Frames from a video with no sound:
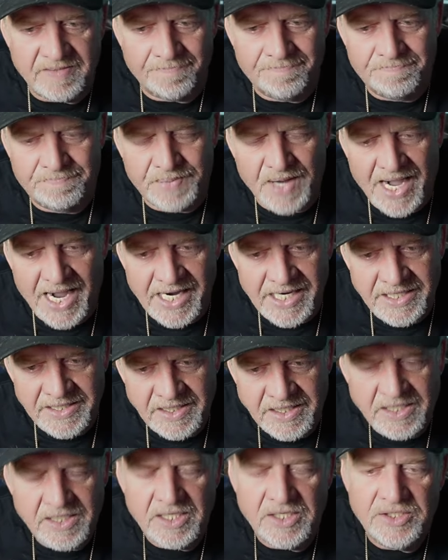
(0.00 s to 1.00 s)
Biden.
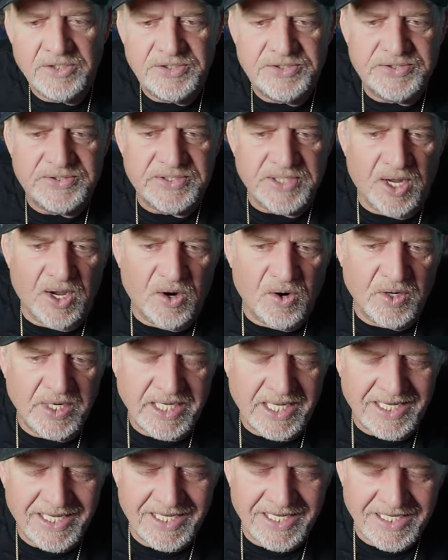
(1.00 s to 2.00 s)
So
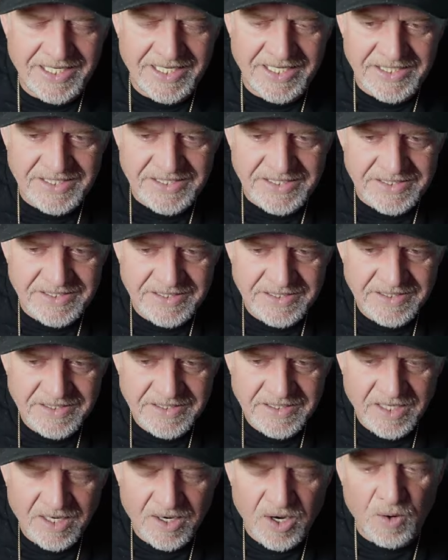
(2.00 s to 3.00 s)
is
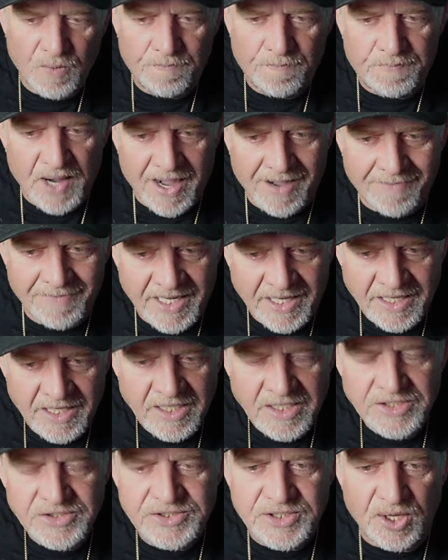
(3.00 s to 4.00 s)
Obama.
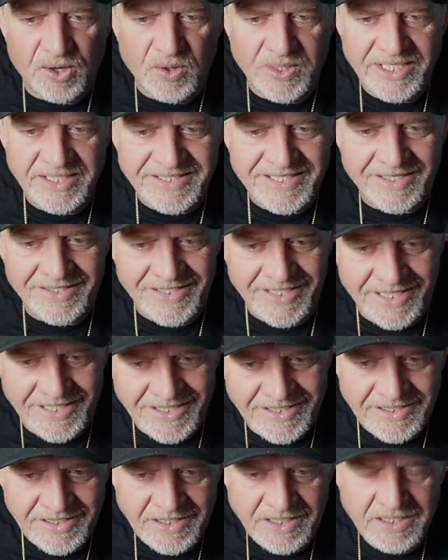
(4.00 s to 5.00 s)
So is
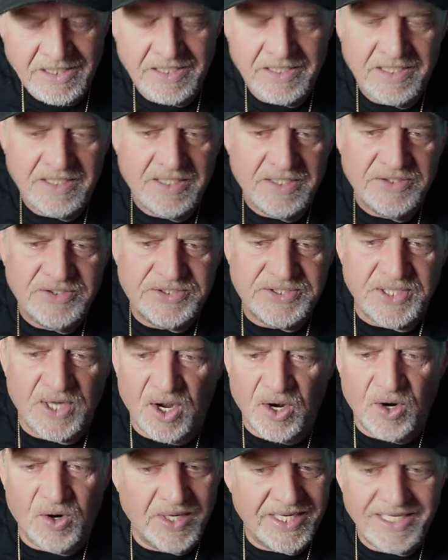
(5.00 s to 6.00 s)
Clinton.
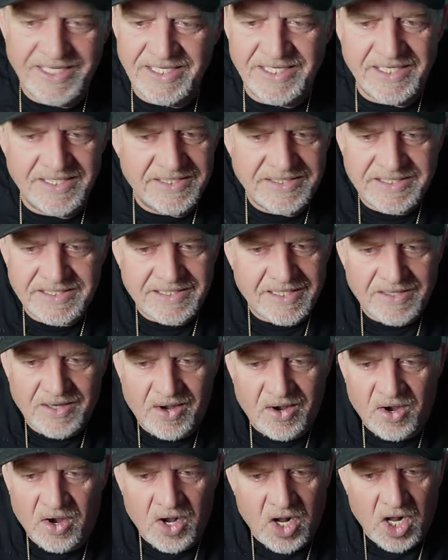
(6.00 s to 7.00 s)
So is
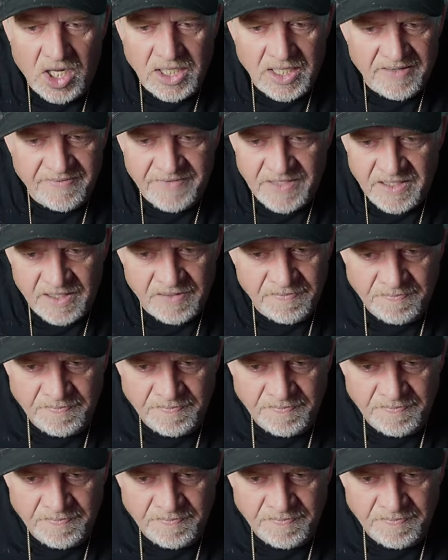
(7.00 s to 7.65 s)
all of them.